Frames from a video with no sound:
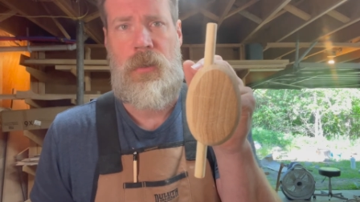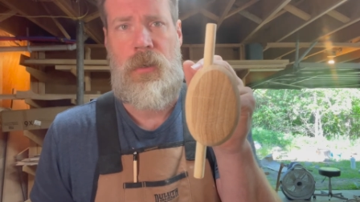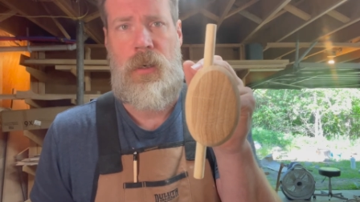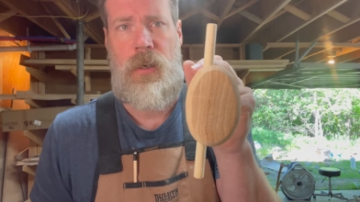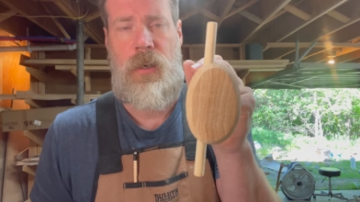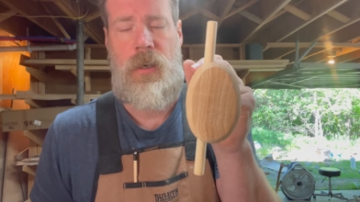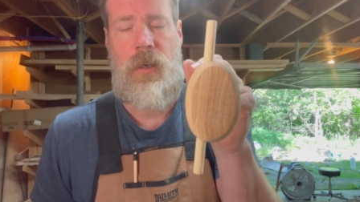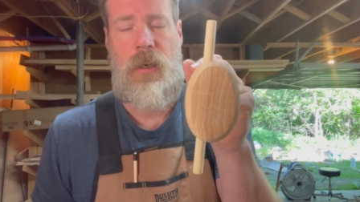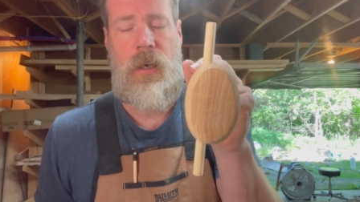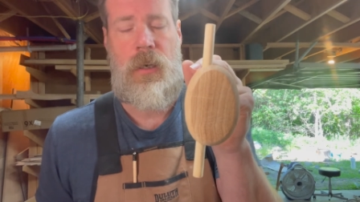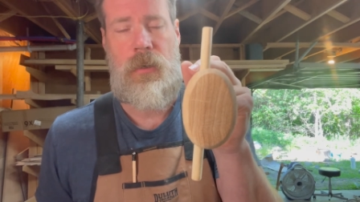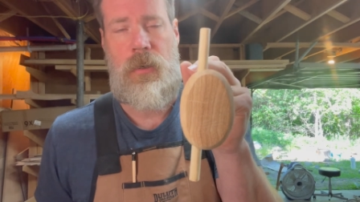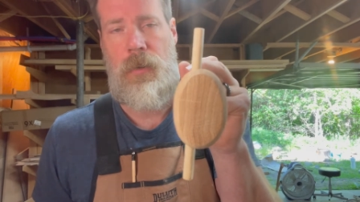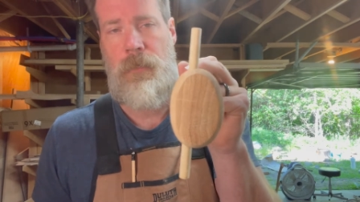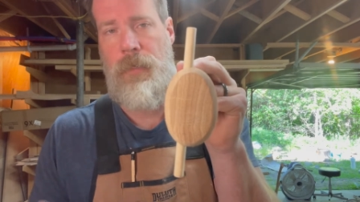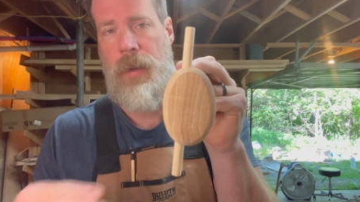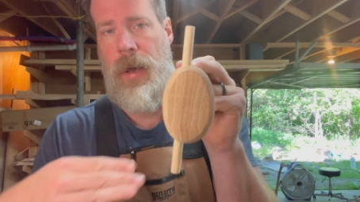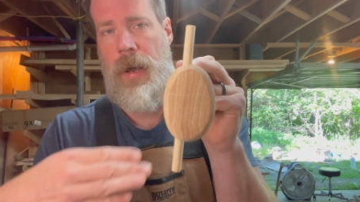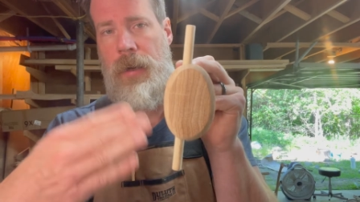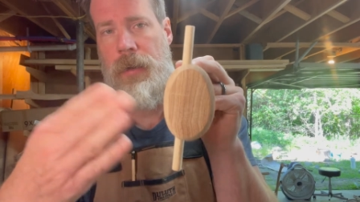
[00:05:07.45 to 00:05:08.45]
Uh, I'll
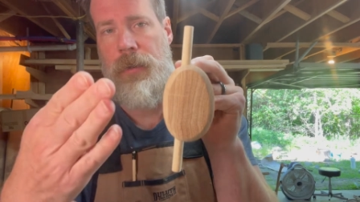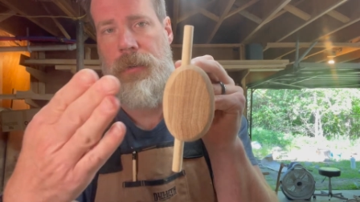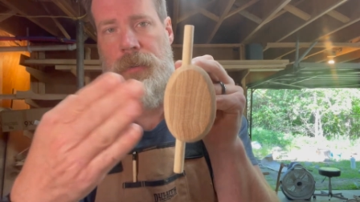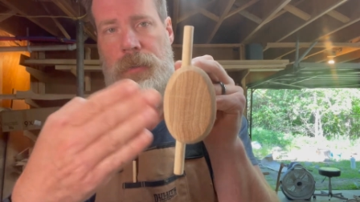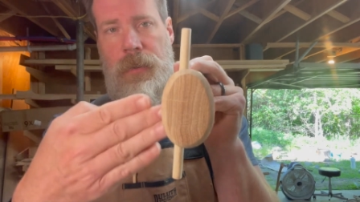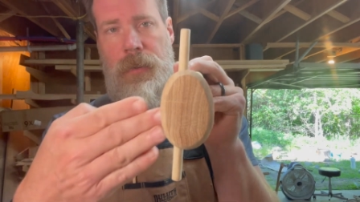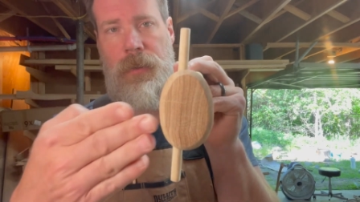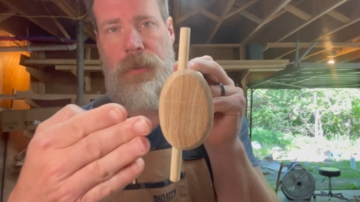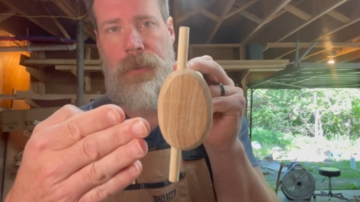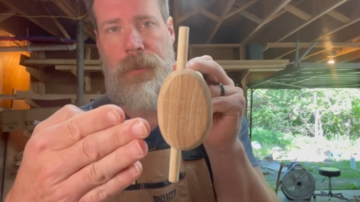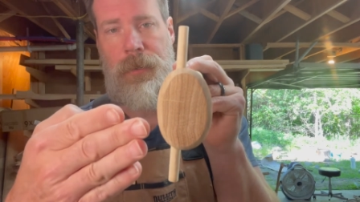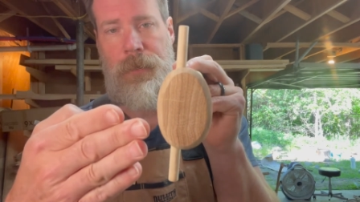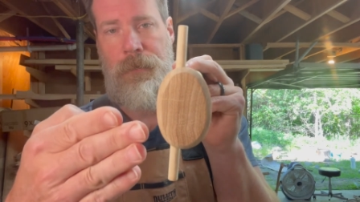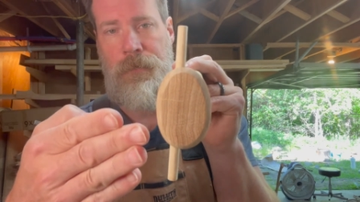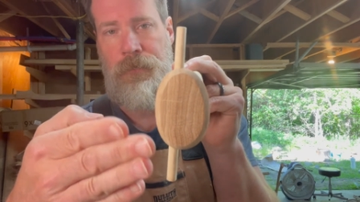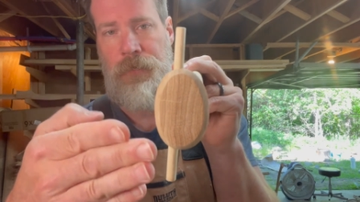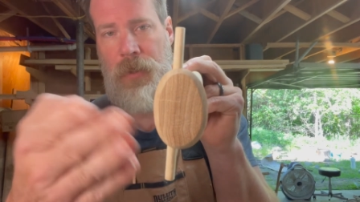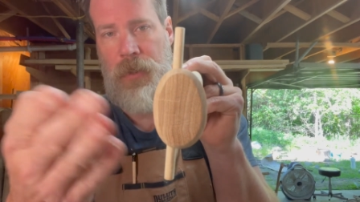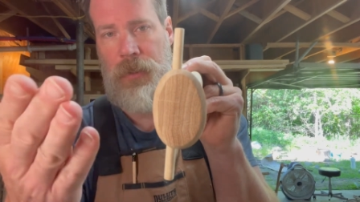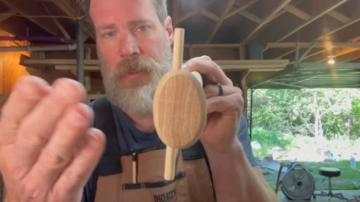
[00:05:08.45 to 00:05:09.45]
come back,
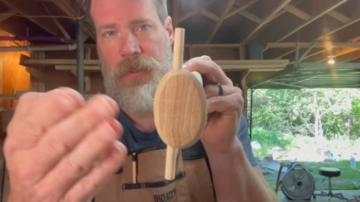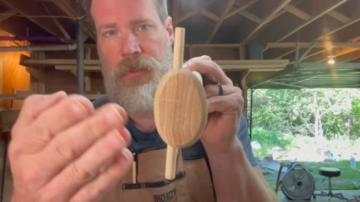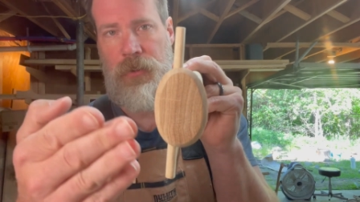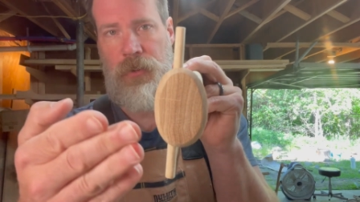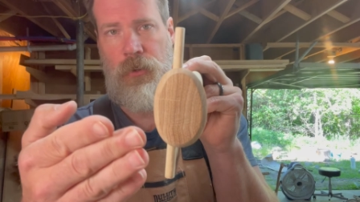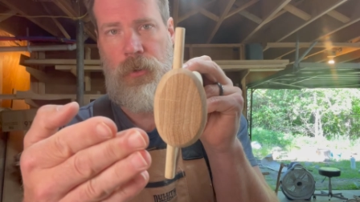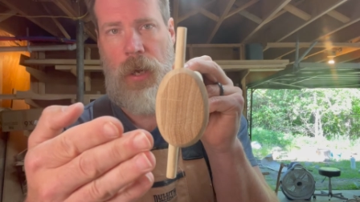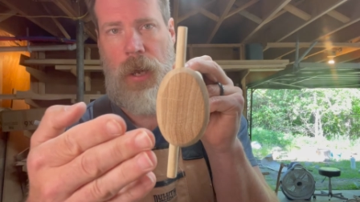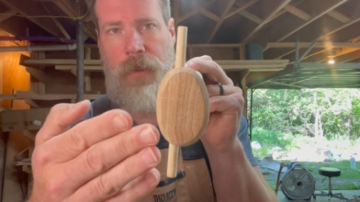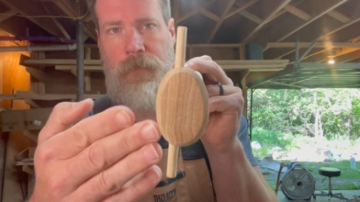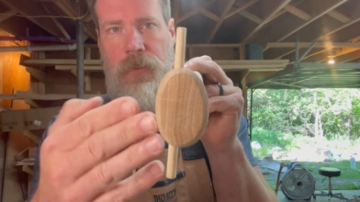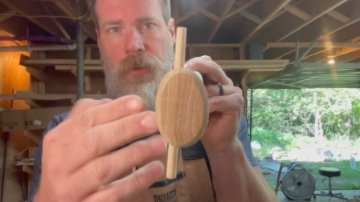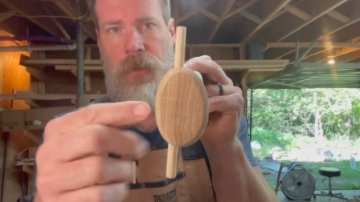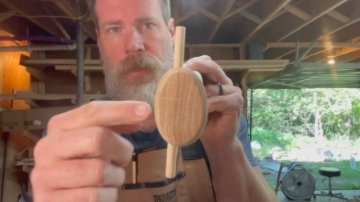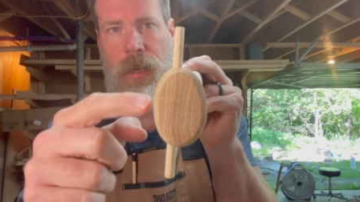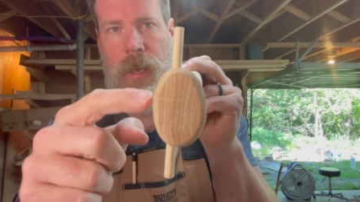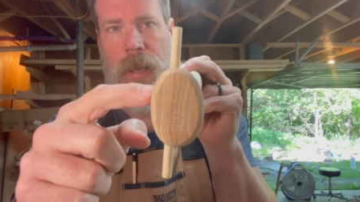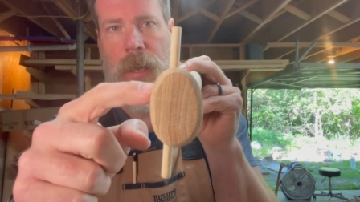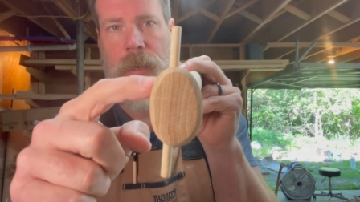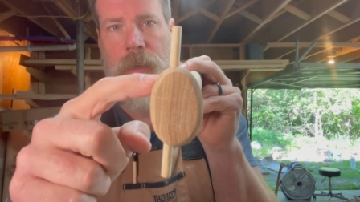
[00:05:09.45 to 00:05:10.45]
um, let this dry for a
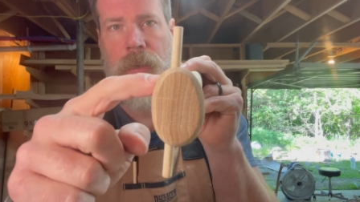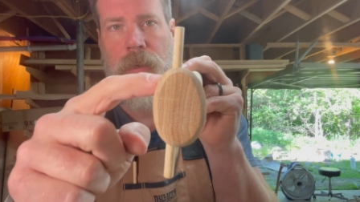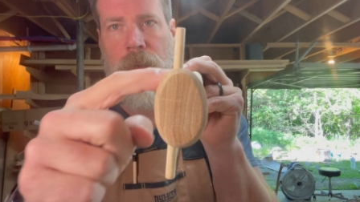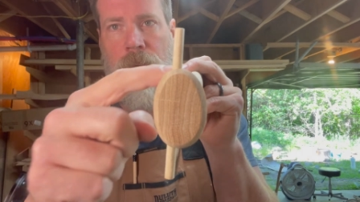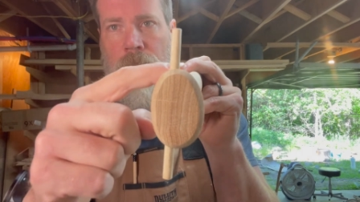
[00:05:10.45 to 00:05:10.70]
day.